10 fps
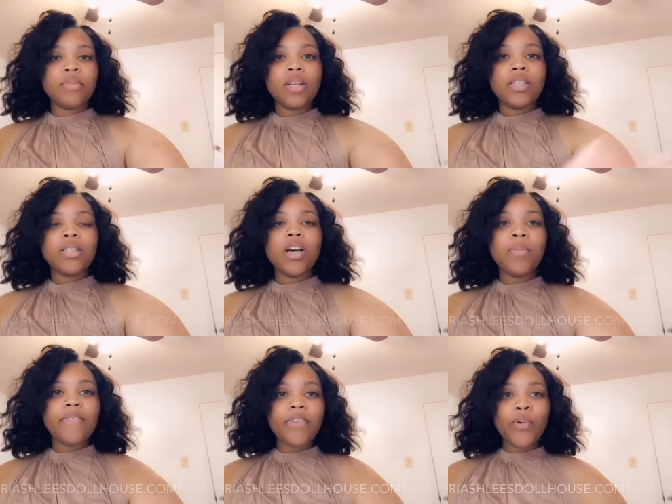So
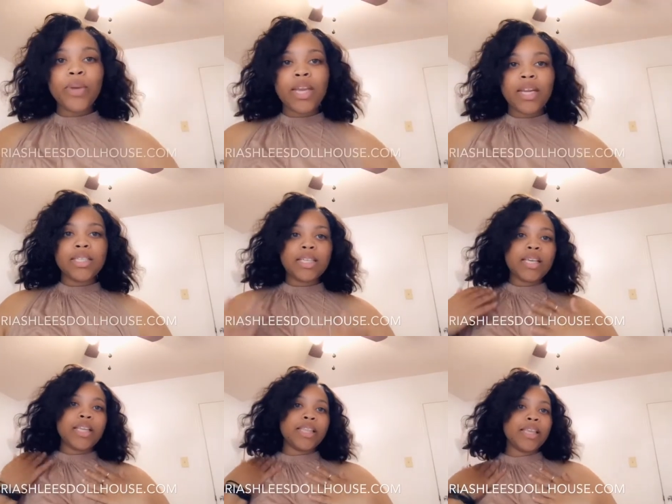before we get into
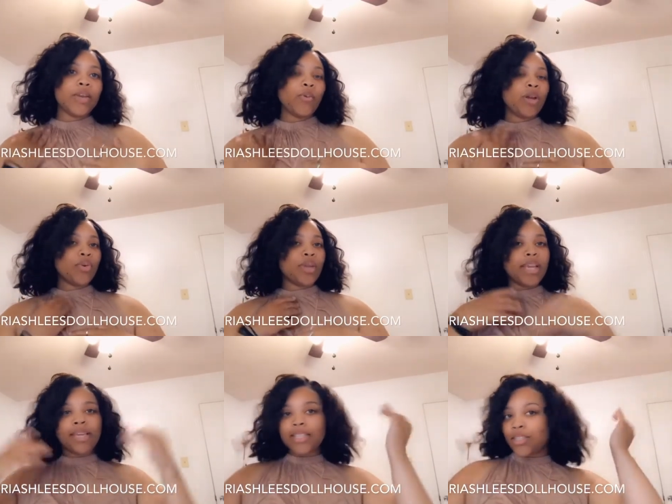anything, we're gonna
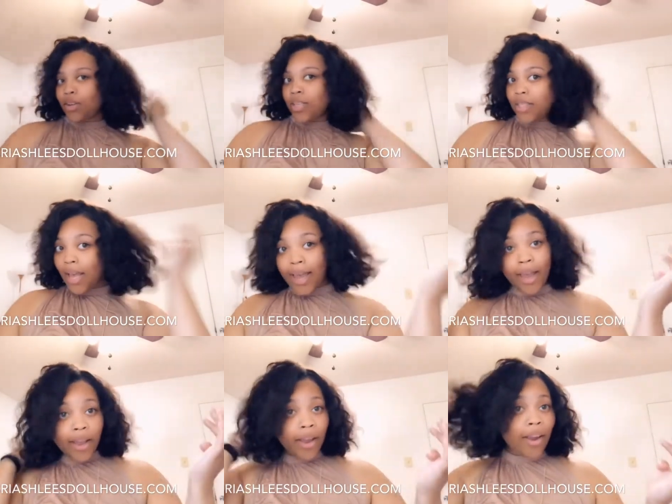get into this
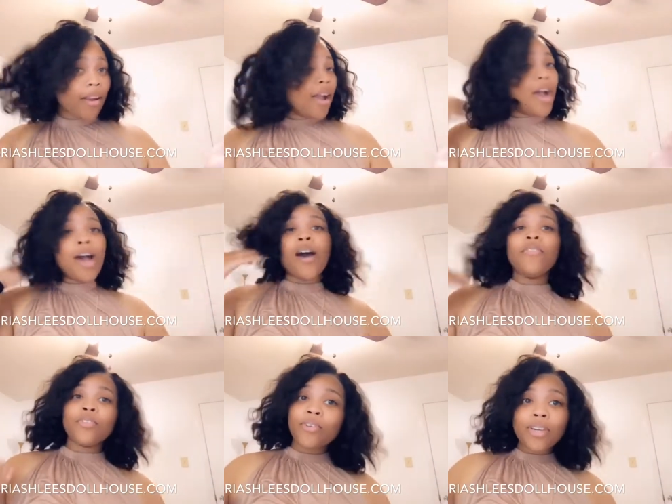hair.
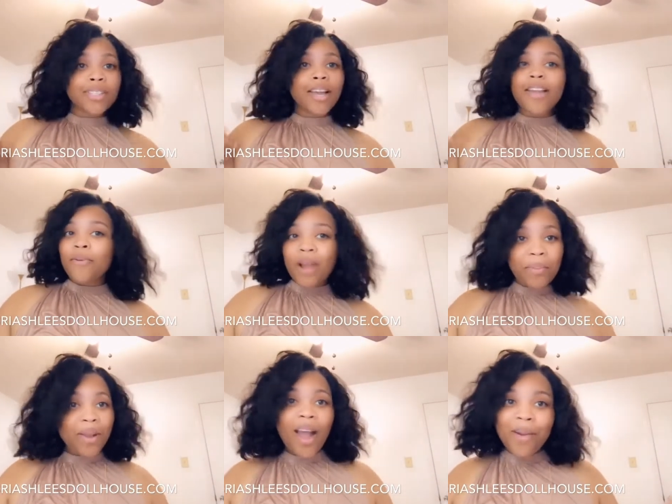Of course, I am
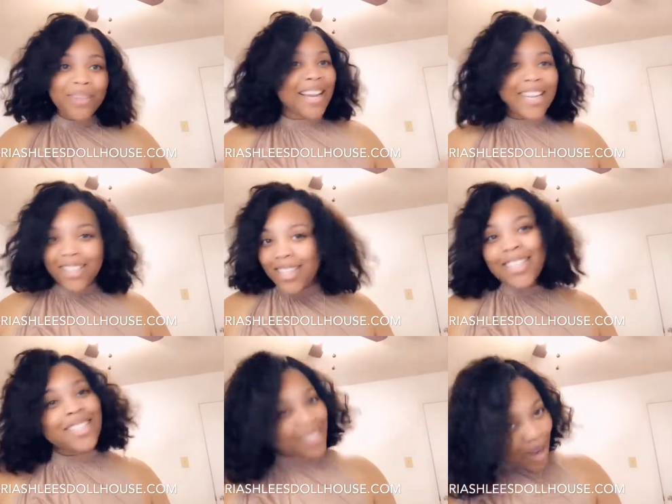wrapping Aubrey
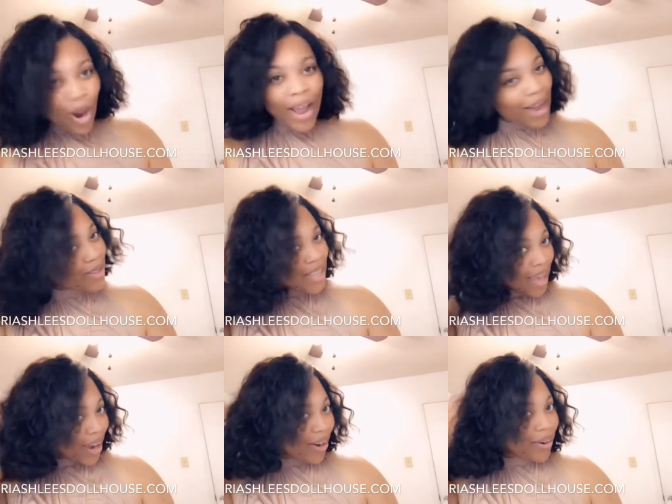Ashley's dollhouse
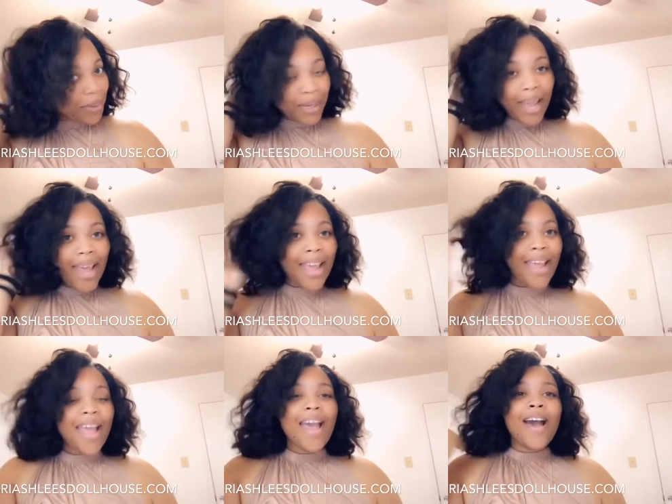hair, okay?
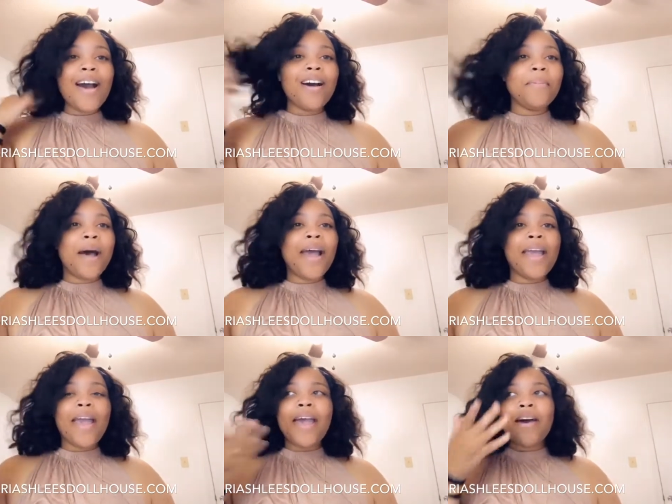I
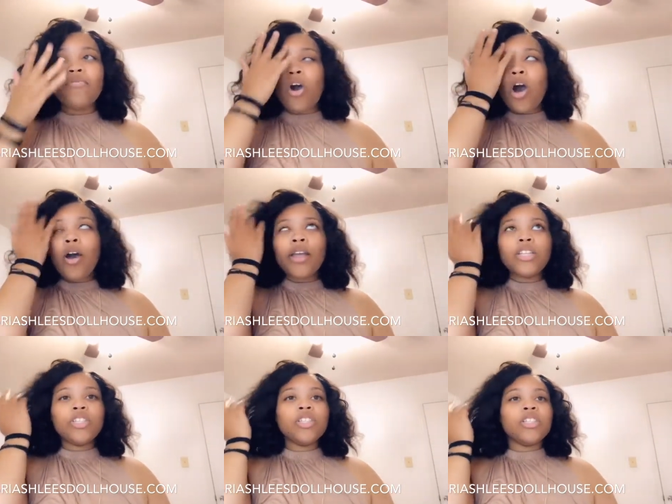have all
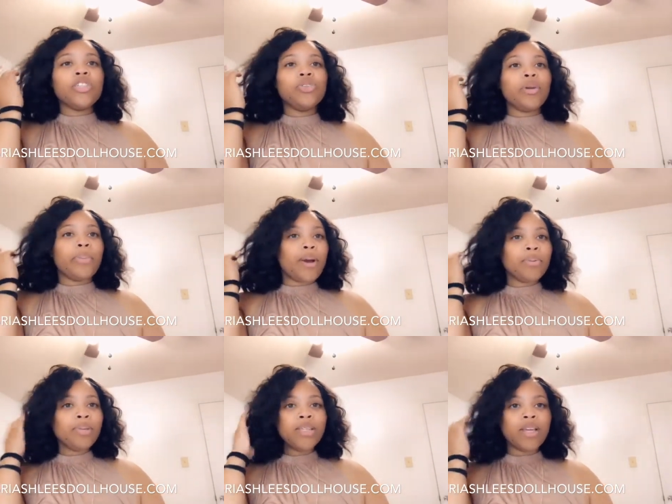inches that you could
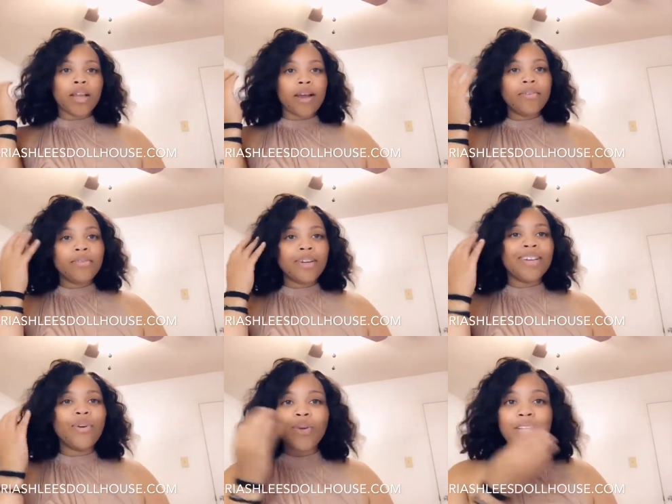probably think of,
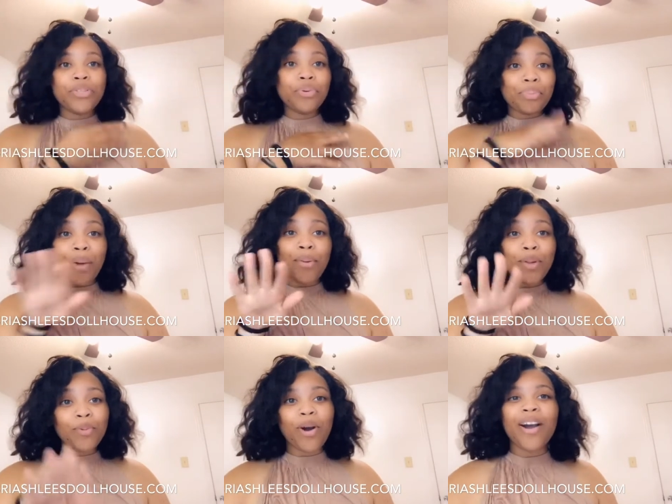or that you would probably
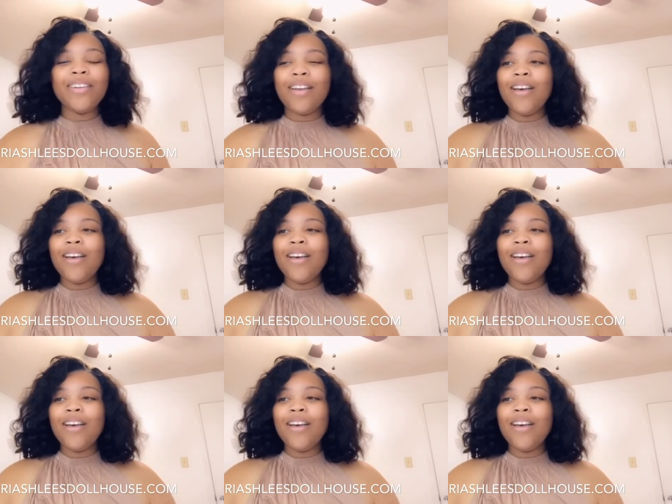want.